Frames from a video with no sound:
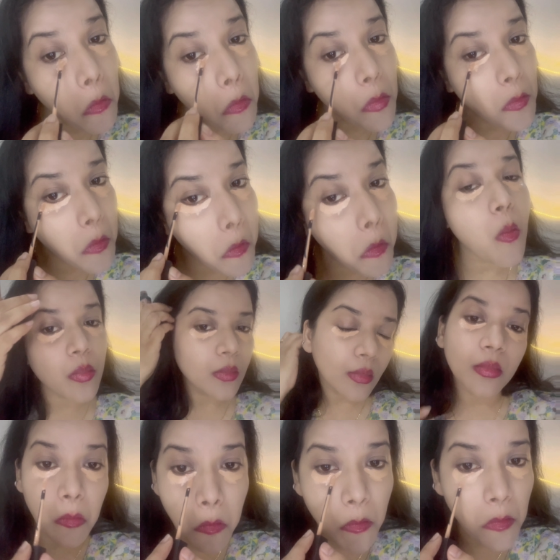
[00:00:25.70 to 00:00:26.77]
So I
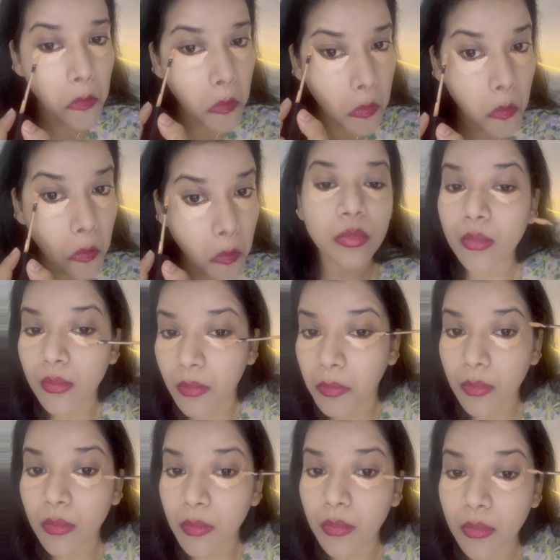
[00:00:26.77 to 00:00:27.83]
am concealing all the
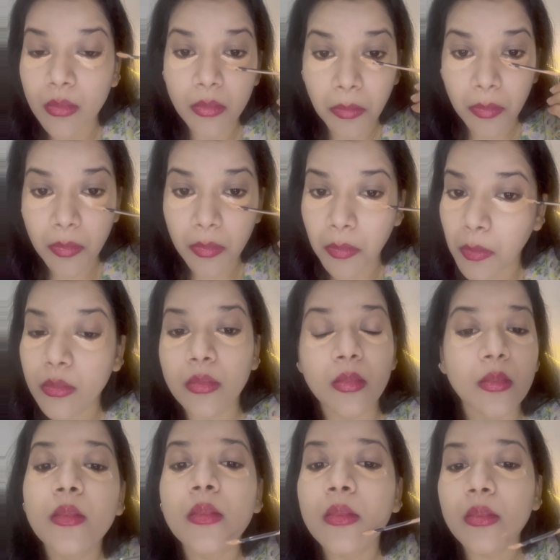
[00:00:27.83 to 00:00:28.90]
areas, dark
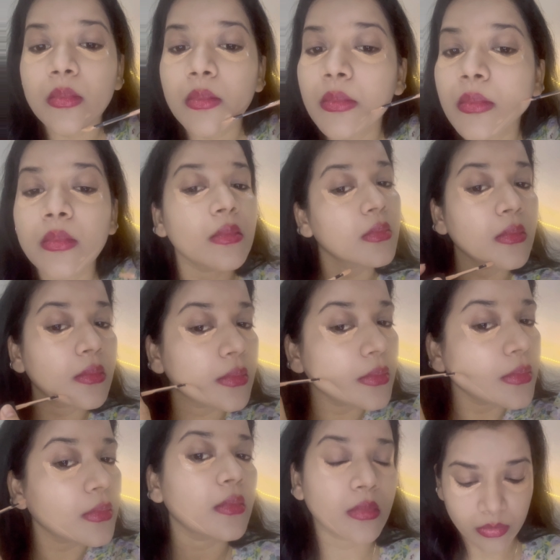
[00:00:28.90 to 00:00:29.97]
places like
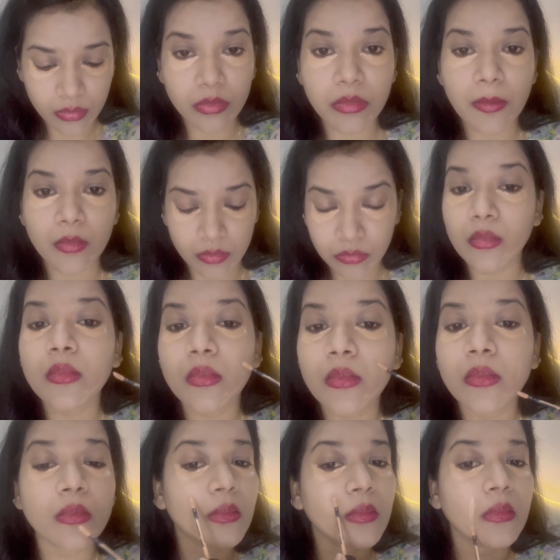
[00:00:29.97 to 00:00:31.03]
dark circles,
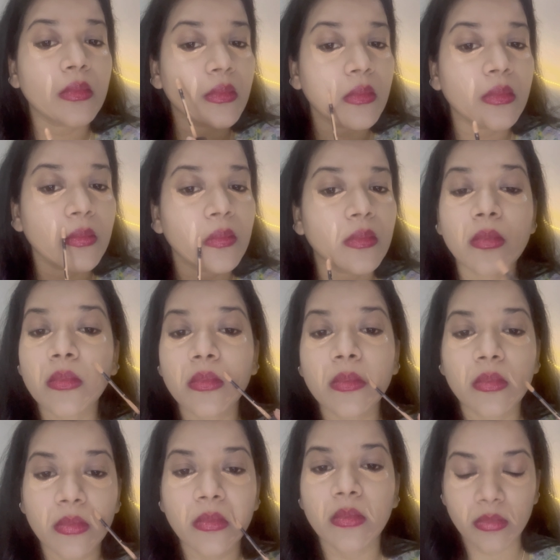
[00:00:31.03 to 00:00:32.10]
and near to
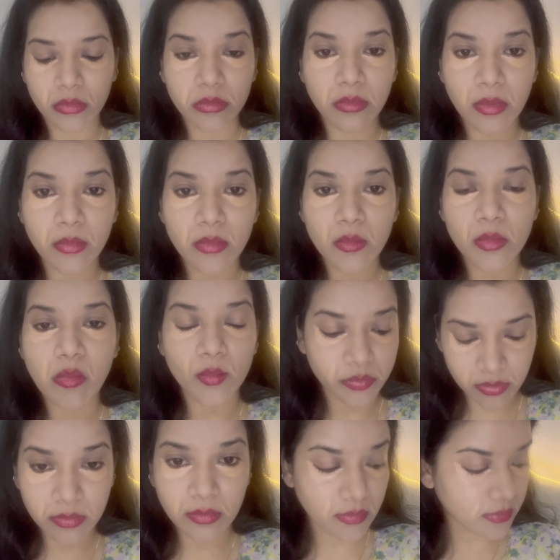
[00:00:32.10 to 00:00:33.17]
lips also I am using.